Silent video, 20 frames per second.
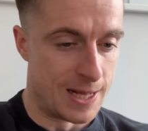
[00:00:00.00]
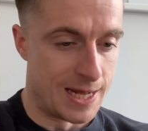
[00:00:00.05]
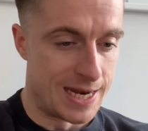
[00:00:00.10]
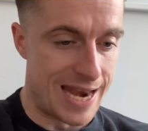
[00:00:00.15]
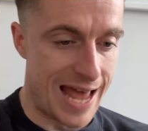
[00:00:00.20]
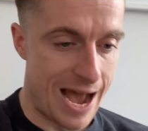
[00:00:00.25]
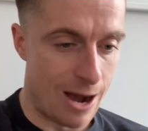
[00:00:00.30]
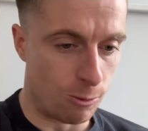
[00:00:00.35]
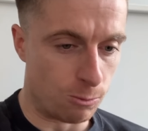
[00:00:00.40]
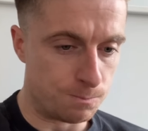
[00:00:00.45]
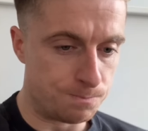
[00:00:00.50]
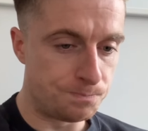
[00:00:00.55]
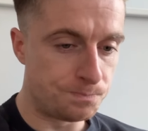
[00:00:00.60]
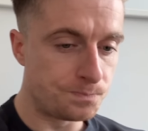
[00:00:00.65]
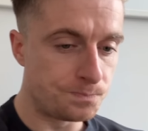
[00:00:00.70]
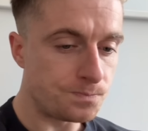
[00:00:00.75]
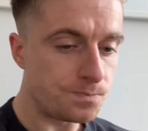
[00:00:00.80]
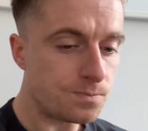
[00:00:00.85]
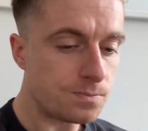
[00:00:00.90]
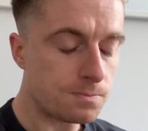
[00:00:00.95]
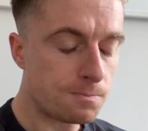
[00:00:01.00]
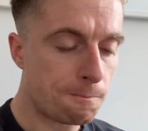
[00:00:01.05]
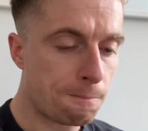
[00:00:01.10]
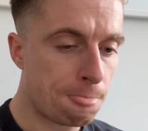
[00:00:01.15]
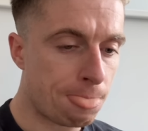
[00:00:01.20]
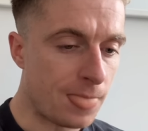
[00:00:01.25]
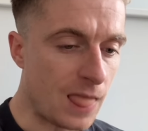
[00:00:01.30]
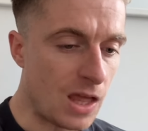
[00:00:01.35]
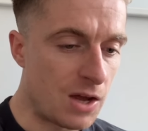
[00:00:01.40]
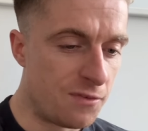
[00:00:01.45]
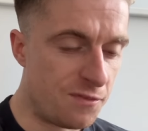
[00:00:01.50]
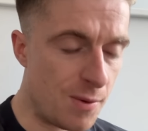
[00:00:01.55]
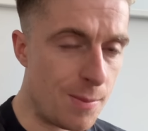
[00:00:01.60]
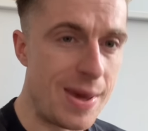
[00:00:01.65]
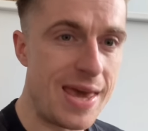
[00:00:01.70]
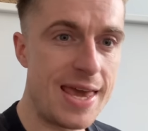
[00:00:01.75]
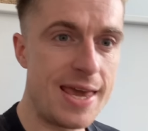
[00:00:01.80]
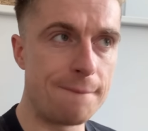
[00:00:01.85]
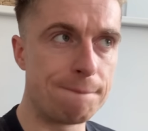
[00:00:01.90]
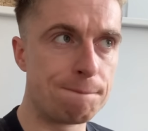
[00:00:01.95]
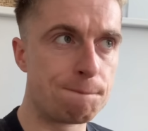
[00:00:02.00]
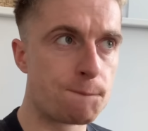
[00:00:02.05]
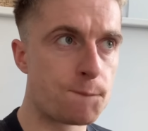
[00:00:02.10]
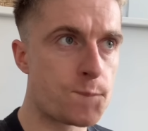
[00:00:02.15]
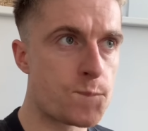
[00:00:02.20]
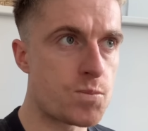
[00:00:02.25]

Now, for me,